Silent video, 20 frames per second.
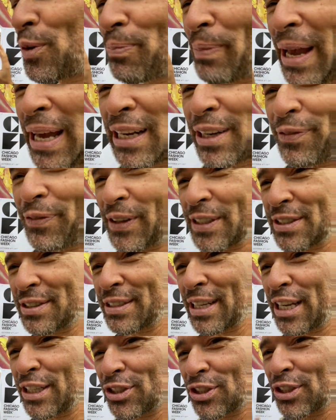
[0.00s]

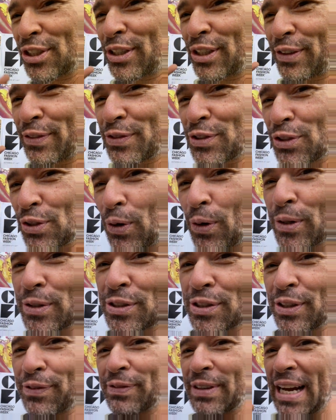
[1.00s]
manifestation of
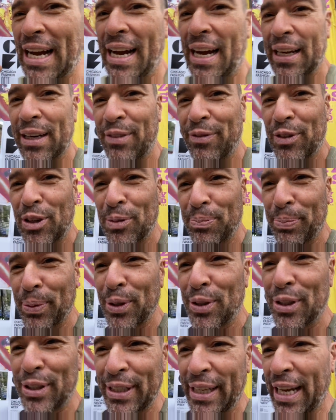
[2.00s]
source of God of your
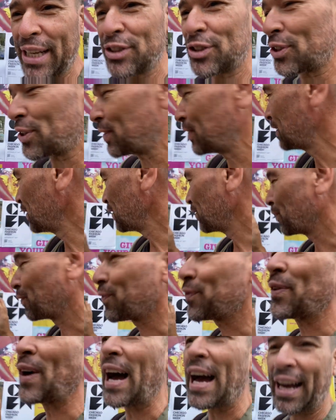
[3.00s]
Buddha nature.
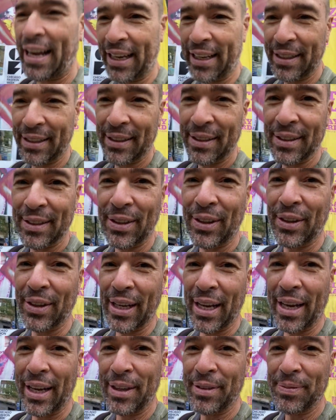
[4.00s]
Fine.
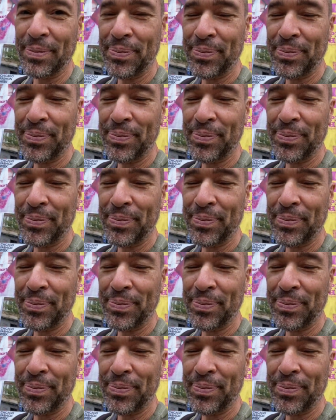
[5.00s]
Okay?